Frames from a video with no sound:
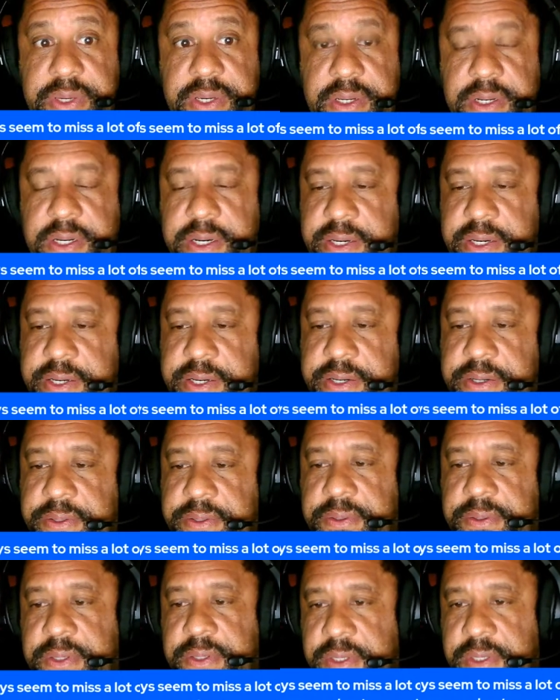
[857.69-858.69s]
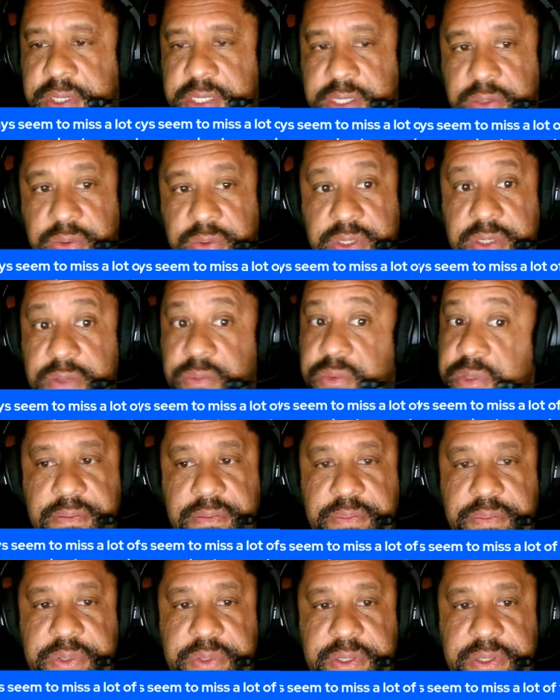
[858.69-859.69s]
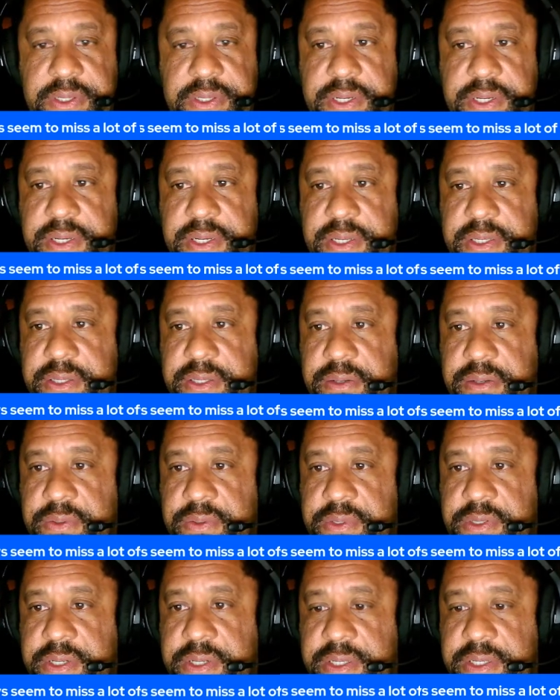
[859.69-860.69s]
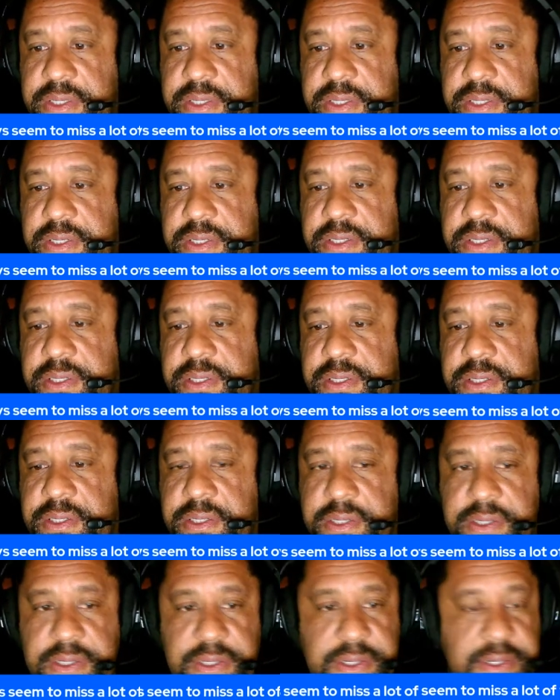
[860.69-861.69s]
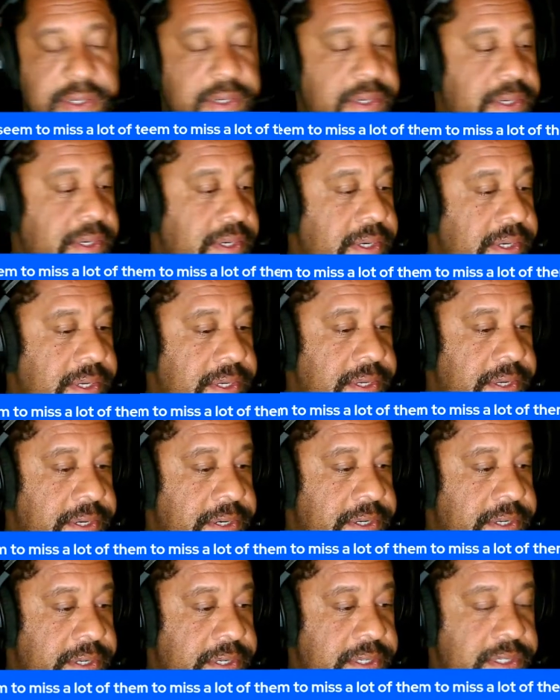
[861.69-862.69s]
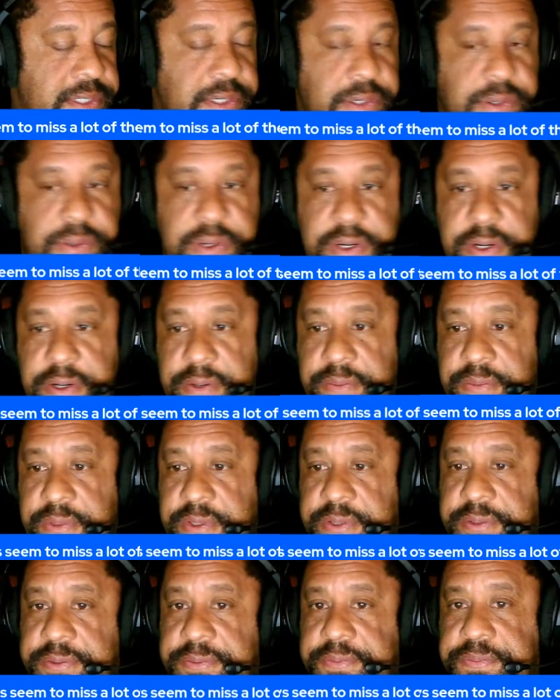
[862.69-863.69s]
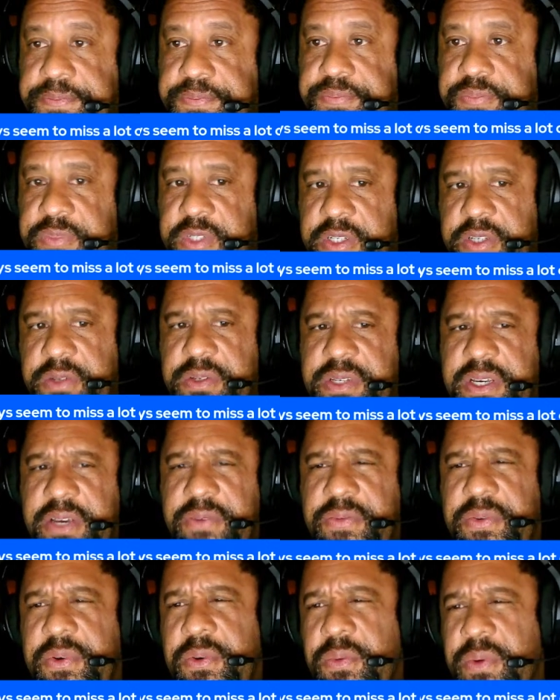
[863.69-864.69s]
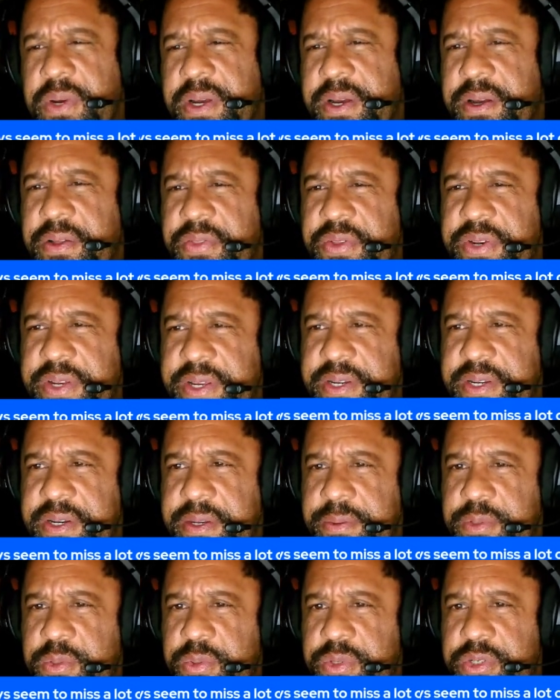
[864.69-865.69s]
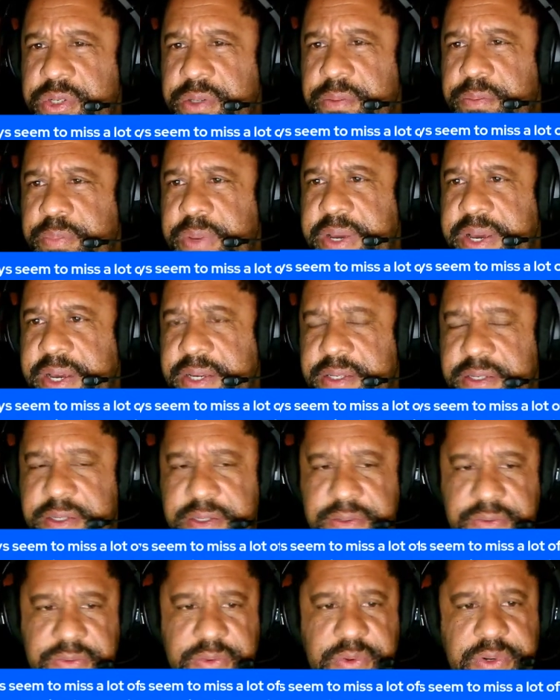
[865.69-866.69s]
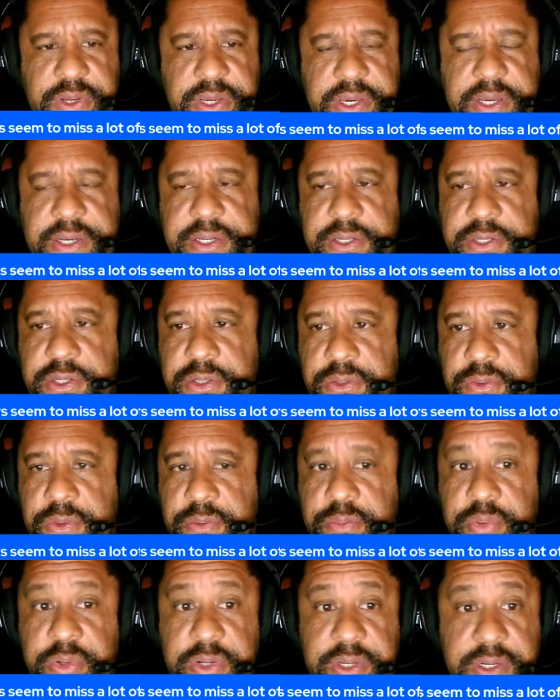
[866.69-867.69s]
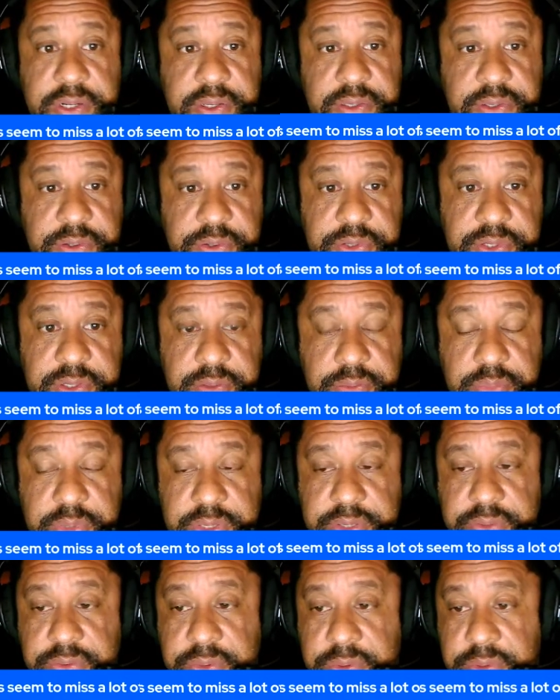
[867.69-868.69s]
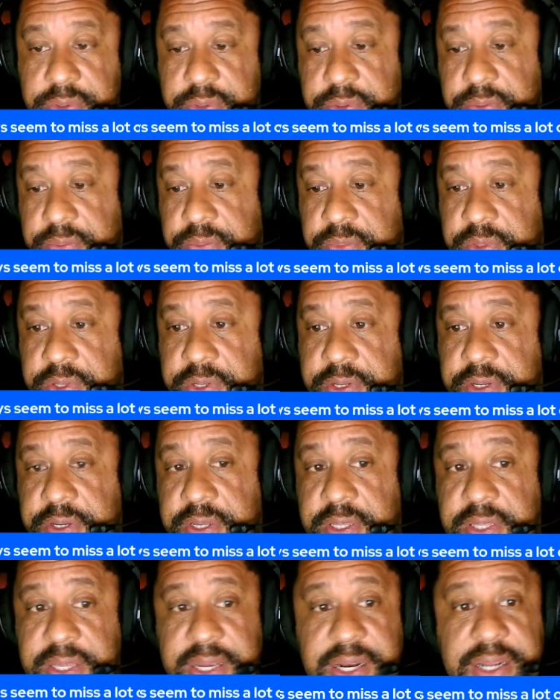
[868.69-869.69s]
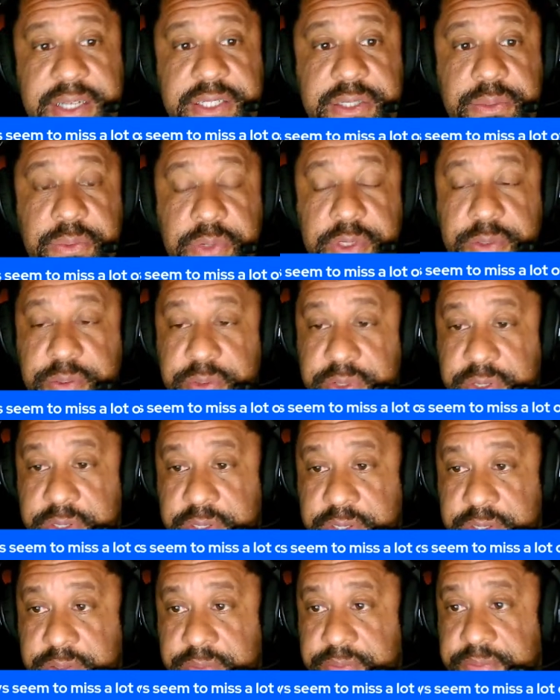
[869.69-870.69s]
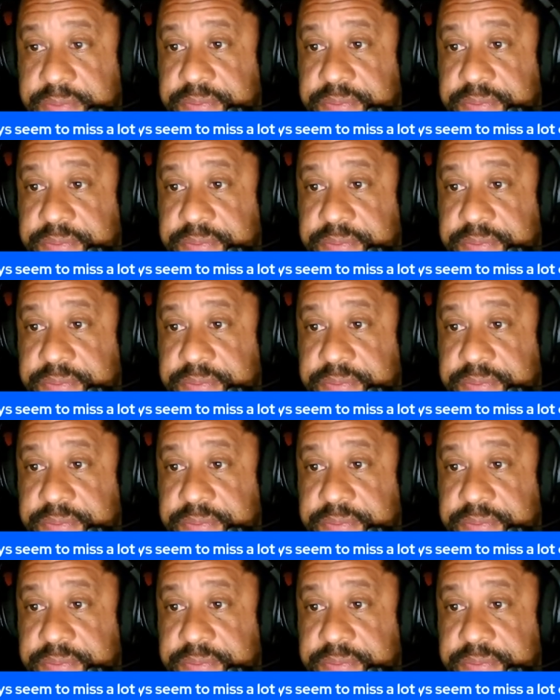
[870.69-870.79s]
So once it was going, it was good, but getting it there was not the easiest. So used that for a while. Then I ended up switching back to the 4082 and putting in a 13 blade rotor. That actually worked pretty good.